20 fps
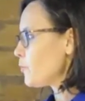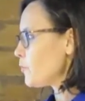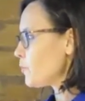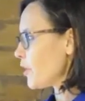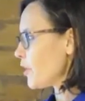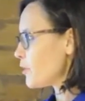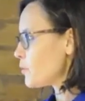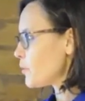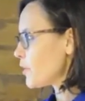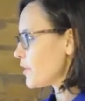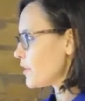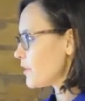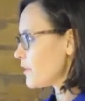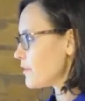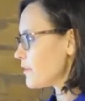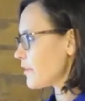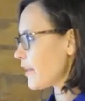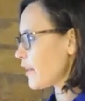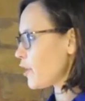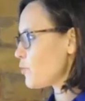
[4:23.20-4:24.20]
Blood work
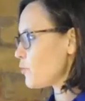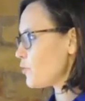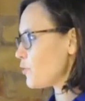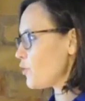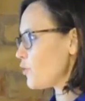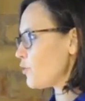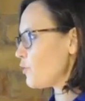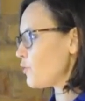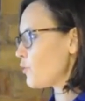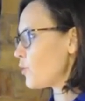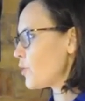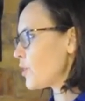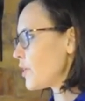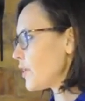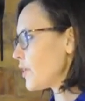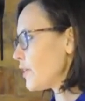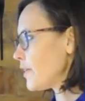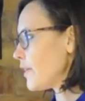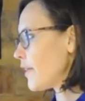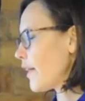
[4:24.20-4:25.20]
is helpful
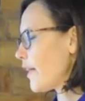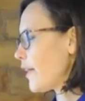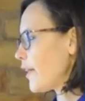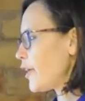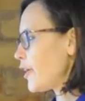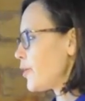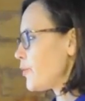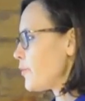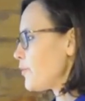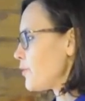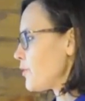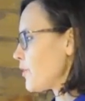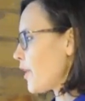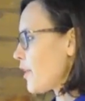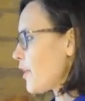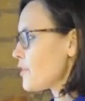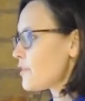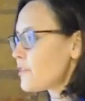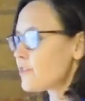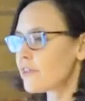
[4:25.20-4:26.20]
for
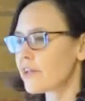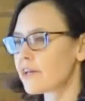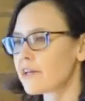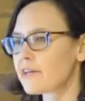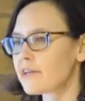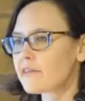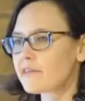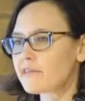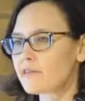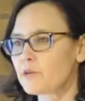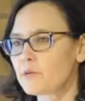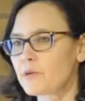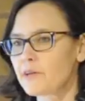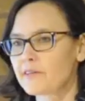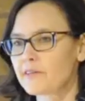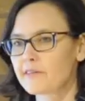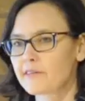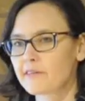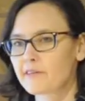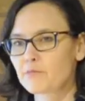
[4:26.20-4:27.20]
other things, so
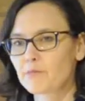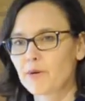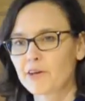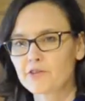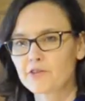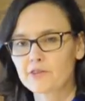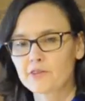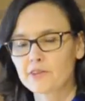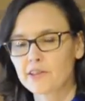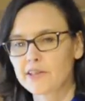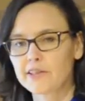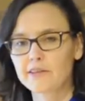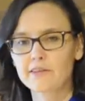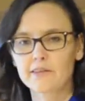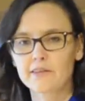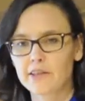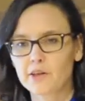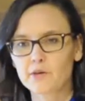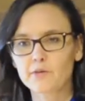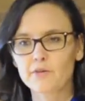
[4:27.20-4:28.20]
it's especially
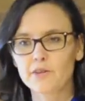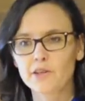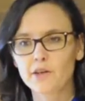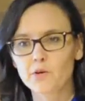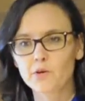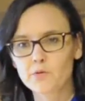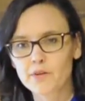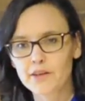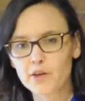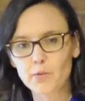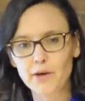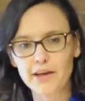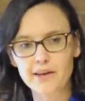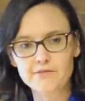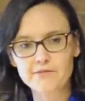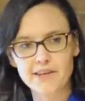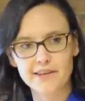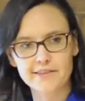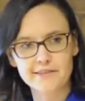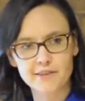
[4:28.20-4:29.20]
the only way of
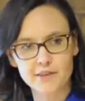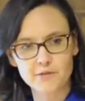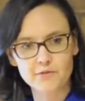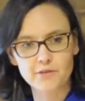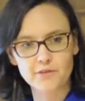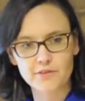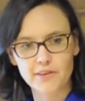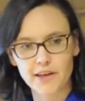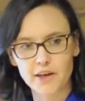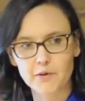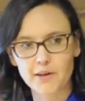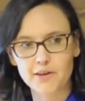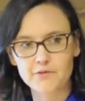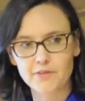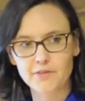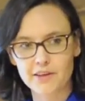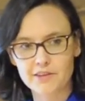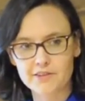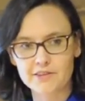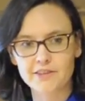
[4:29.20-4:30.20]
testing for thyroid
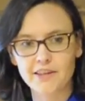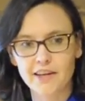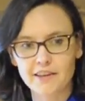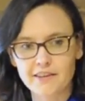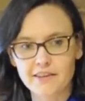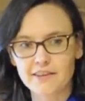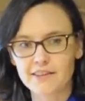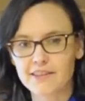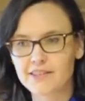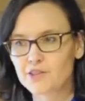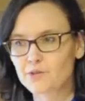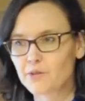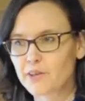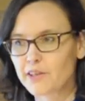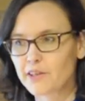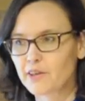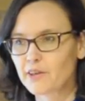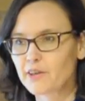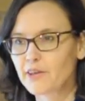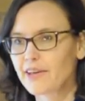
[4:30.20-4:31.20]
function other than doing
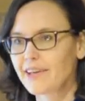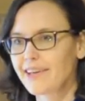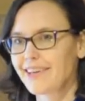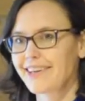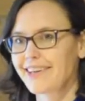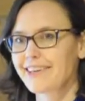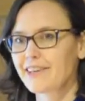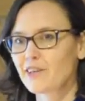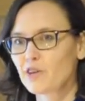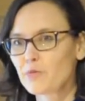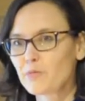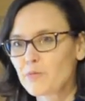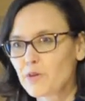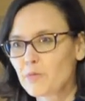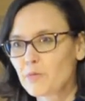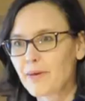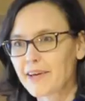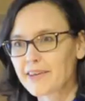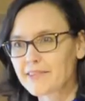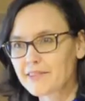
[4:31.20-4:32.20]
your
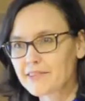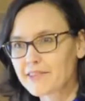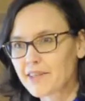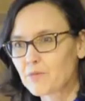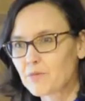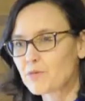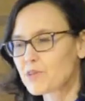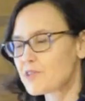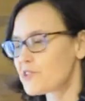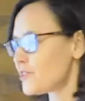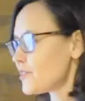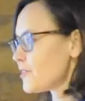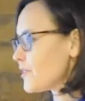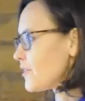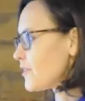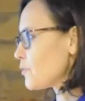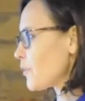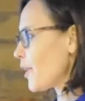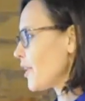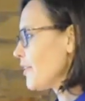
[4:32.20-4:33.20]
basal temperatures
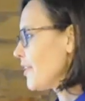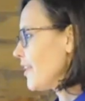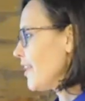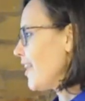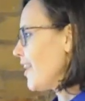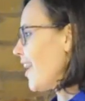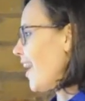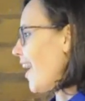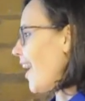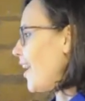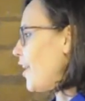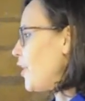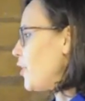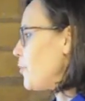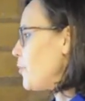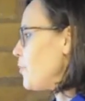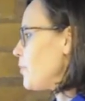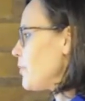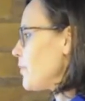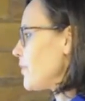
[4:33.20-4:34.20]
as well.
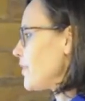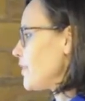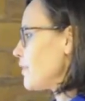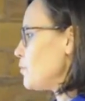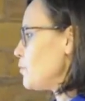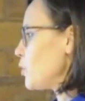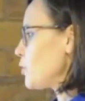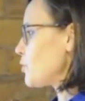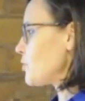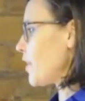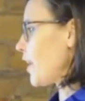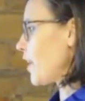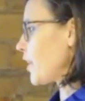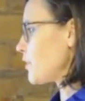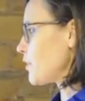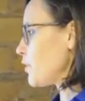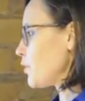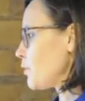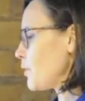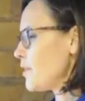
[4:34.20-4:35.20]
Most
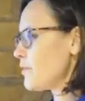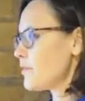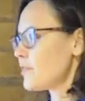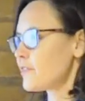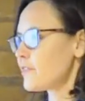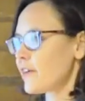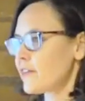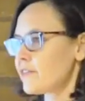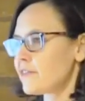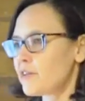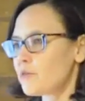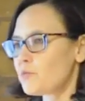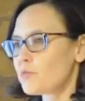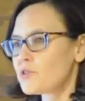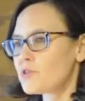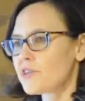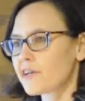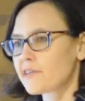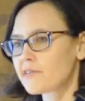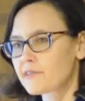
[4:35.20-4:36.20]
accurate way of assessing
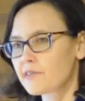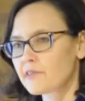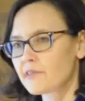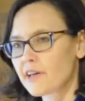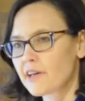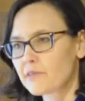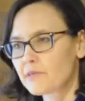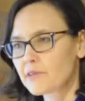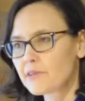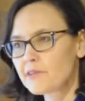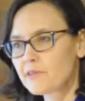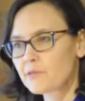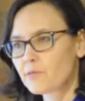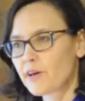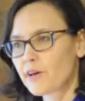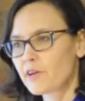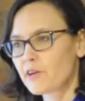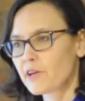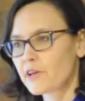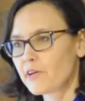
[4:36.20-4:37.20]
progesterone levels,
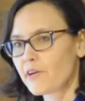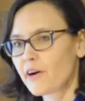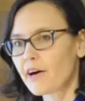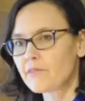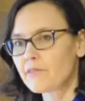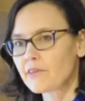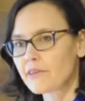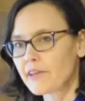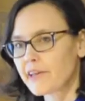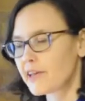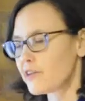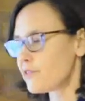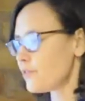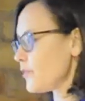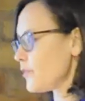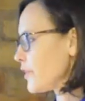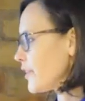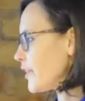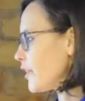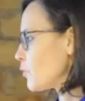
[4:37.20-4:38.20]
whether you're ovulating
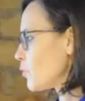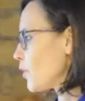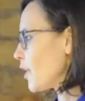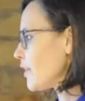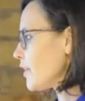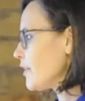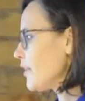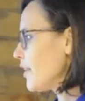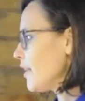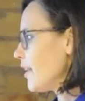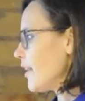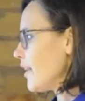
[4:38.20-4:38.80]
fully and well,